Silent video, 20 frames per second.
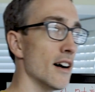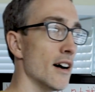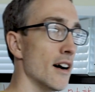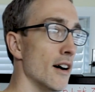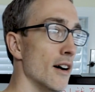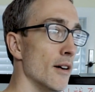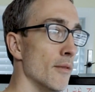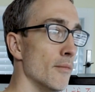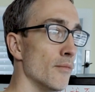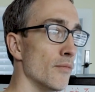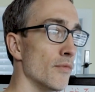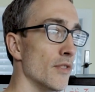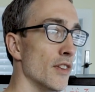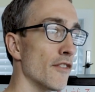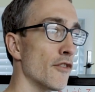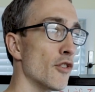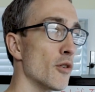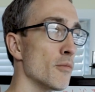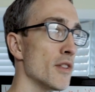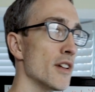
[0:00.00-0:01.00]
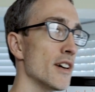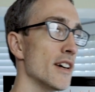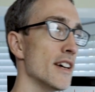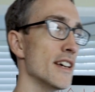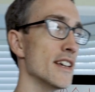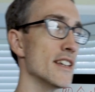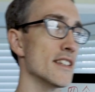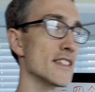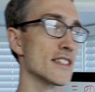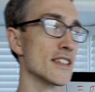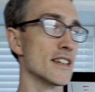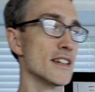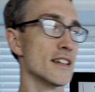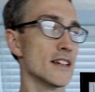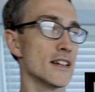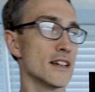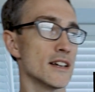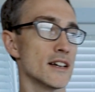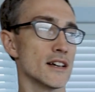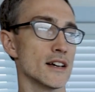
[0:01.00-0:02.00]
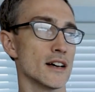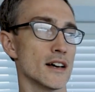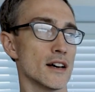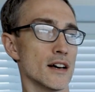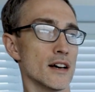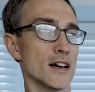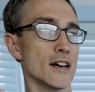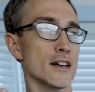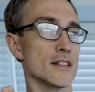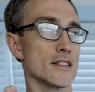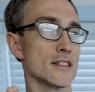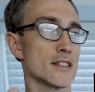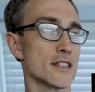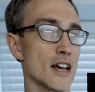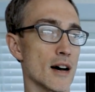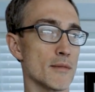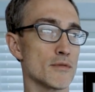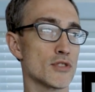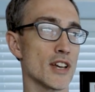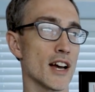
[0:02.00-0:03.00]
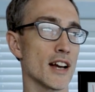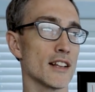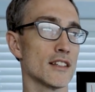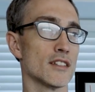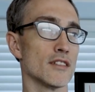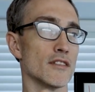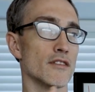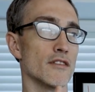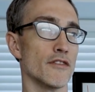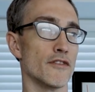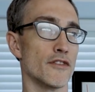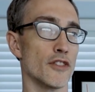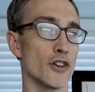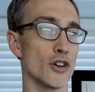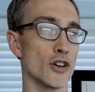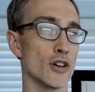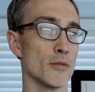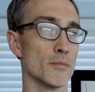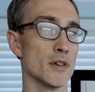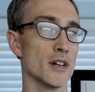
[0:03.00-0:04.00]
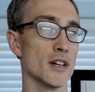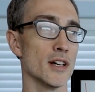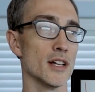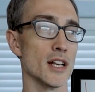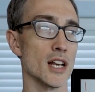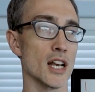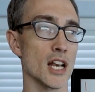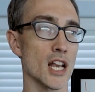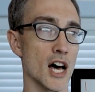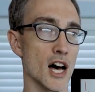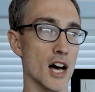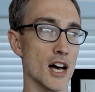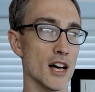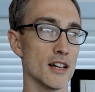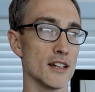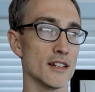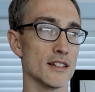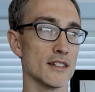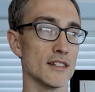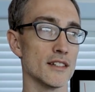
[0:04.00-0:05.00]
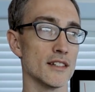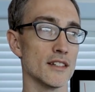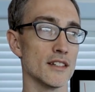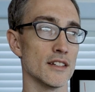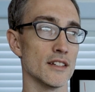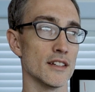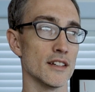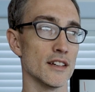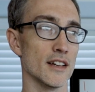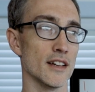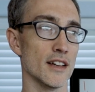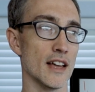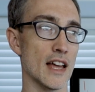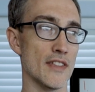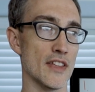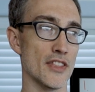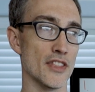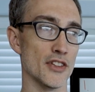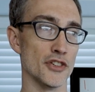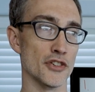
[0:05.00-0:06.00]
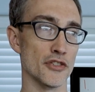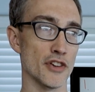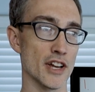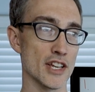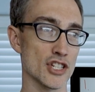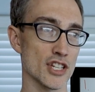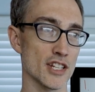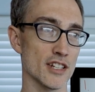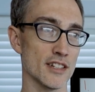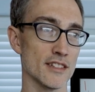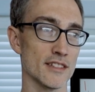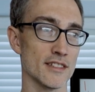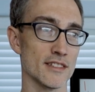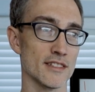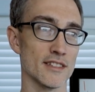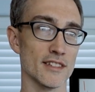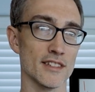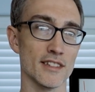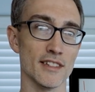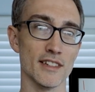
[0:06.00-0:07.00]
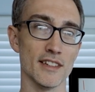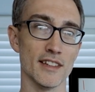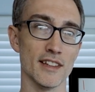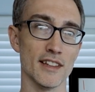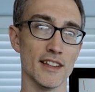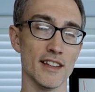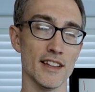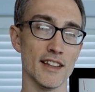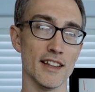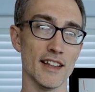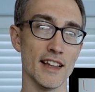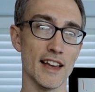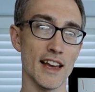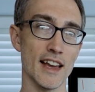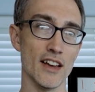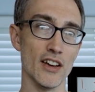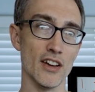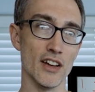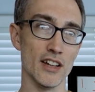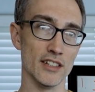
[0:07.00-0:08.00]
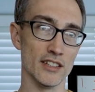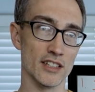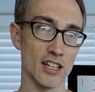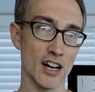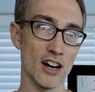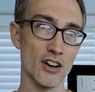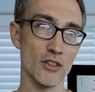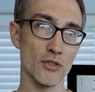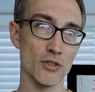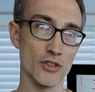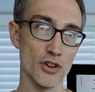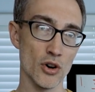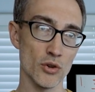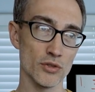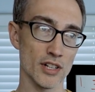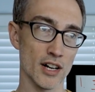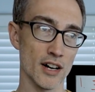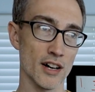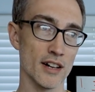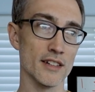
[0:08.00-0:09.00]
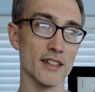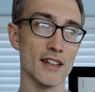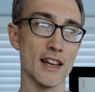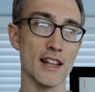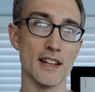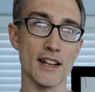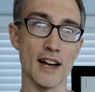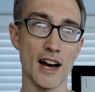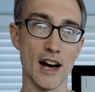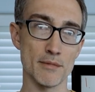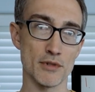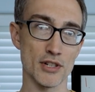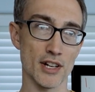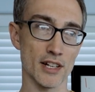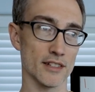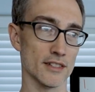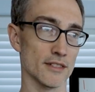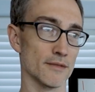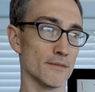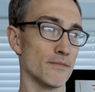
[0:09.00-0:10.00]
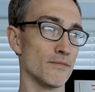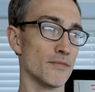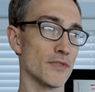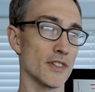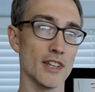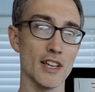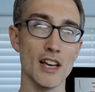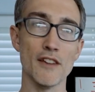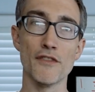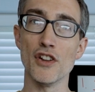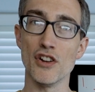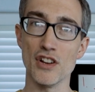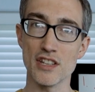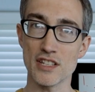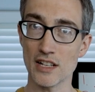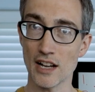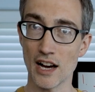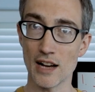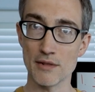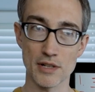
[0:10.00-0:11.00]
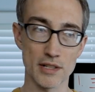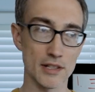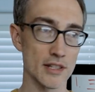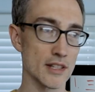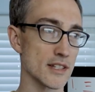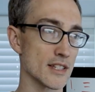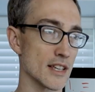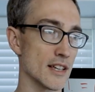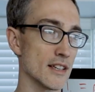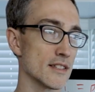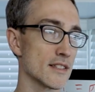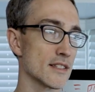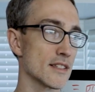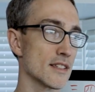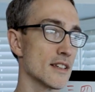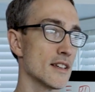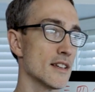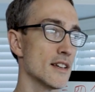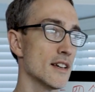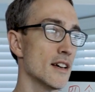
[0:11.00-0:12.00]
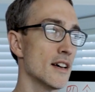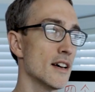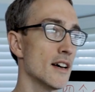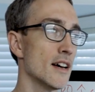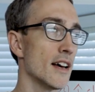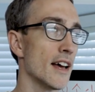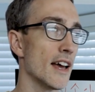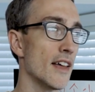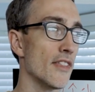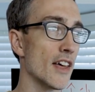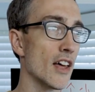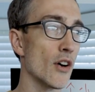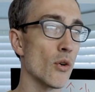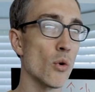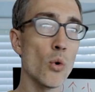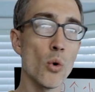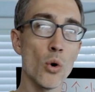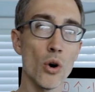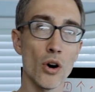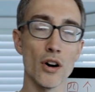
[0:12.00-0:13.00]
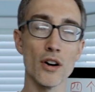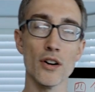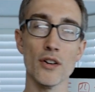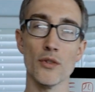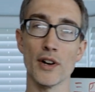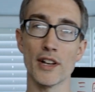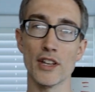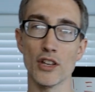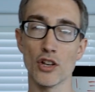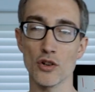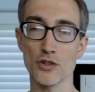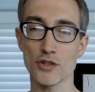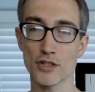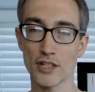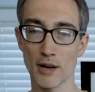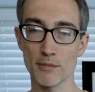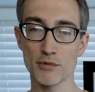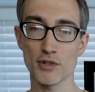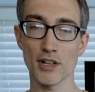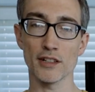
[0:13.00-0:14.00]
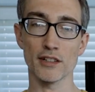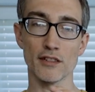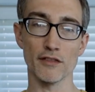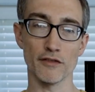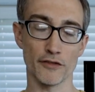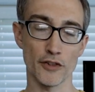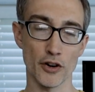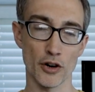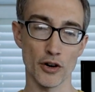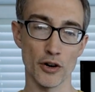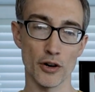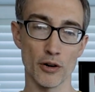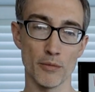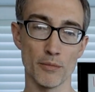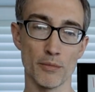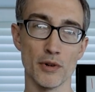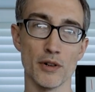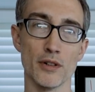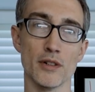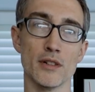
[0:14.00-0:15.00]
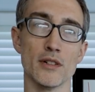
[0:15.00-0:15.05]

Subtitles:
the formula is subject, verb, la, and then the duration, da or no da, and an object, if there is an object in the sentence. And then, or I can go subject, verb,